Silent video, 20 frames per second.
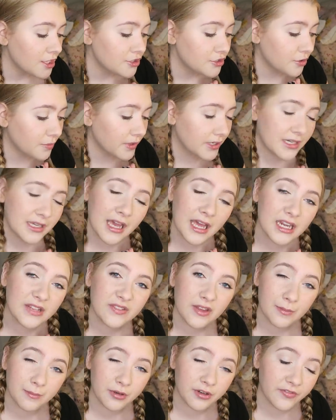So we're gonna kind
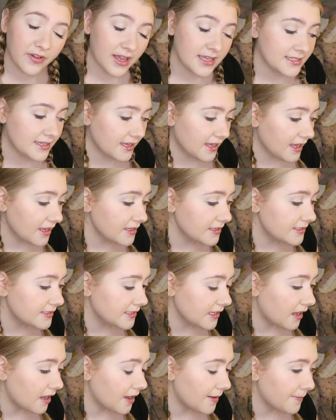of improvise, I
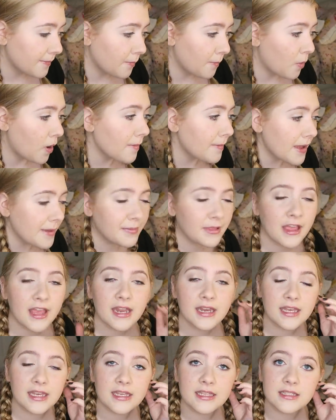guess. Um, what my
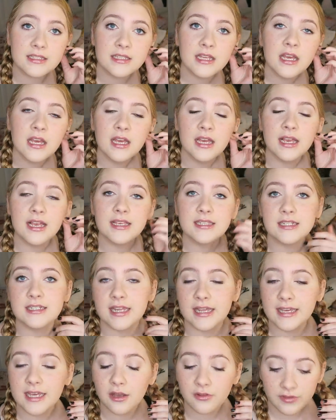plan is, is to
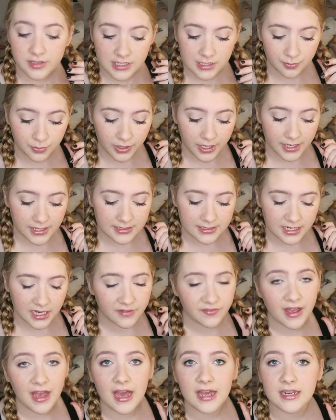take out these braids that
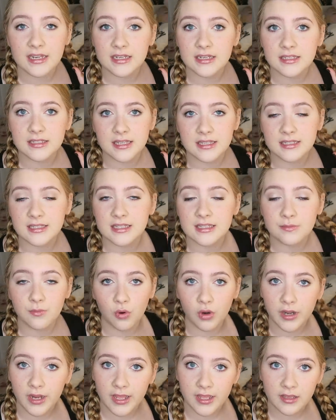I've had in since this
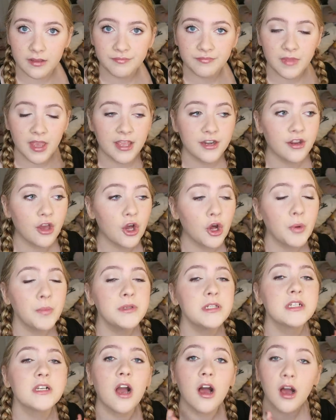morning and
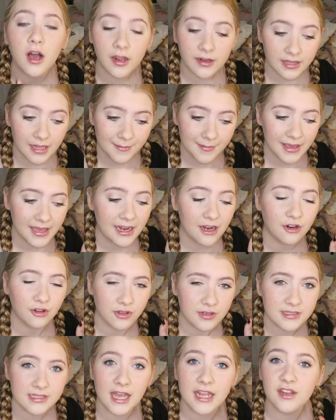hope to God that my
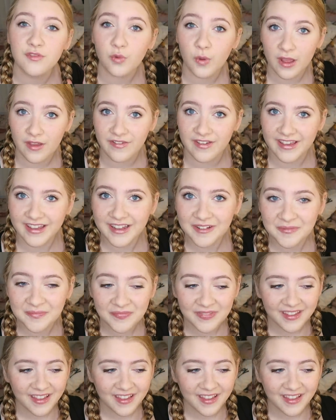hair looks kind of wavy.